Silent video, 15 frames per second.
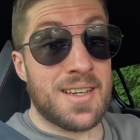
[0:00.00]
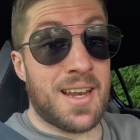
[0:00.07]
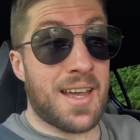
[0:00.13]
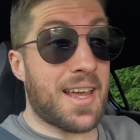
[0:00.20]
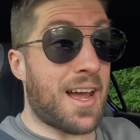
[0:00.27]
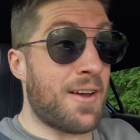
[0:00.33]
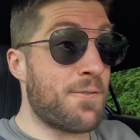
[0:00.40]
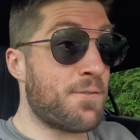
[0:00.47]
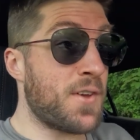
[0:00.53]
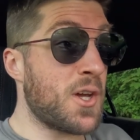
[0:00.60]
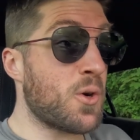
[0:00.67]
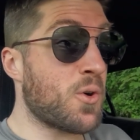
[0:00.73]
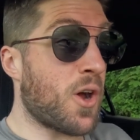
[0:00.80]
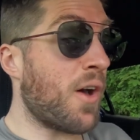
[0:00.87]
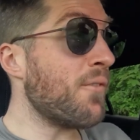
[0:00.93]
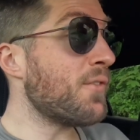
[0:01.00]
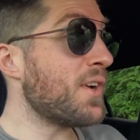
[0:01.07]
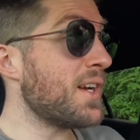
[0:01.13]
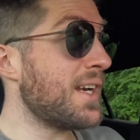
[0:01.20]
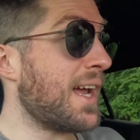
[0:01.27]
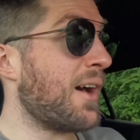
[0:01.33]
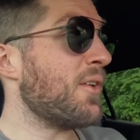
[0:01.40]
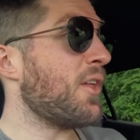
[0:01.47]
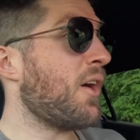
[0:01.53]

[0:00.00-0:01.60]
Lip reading: Like I feel confident now.